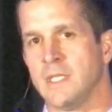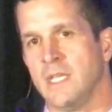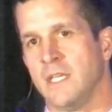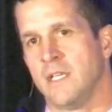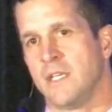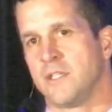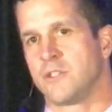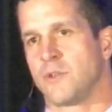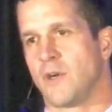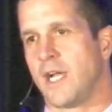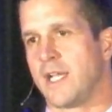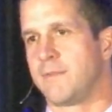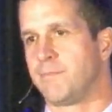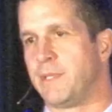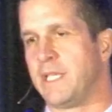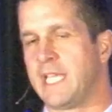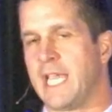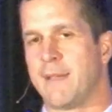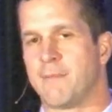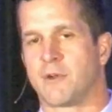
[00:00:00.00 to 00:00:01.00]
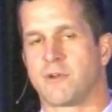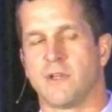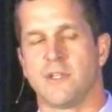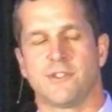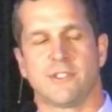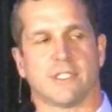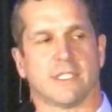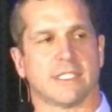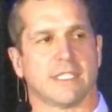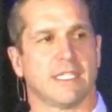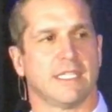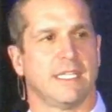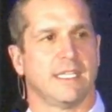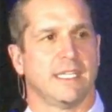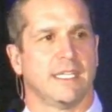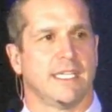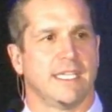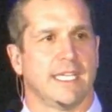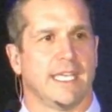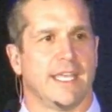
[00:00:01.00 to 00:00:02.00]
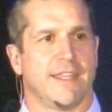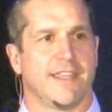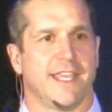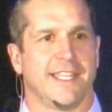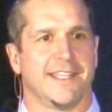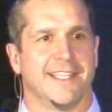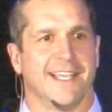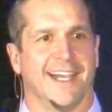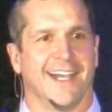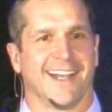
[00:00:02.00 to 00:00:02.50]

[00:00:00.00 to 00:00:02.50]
So I became a Christian. And then